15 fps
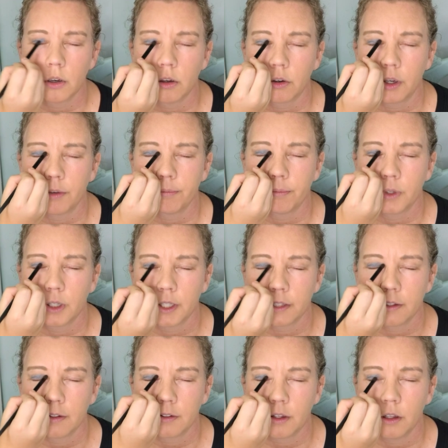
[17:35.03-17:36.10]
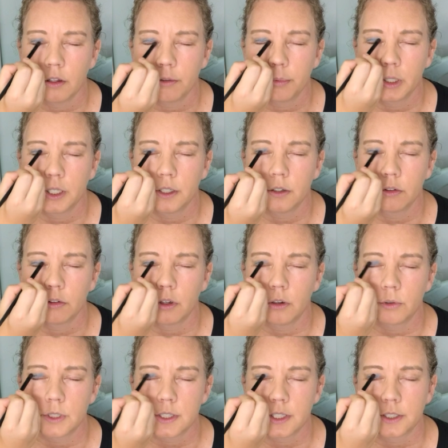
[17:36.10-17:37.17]
Okay, I like this color, but I don't
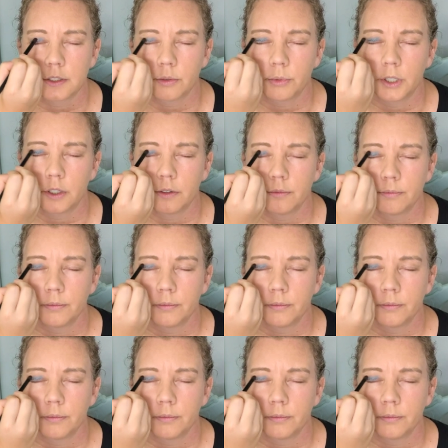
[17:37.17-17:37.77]
always like to wear it.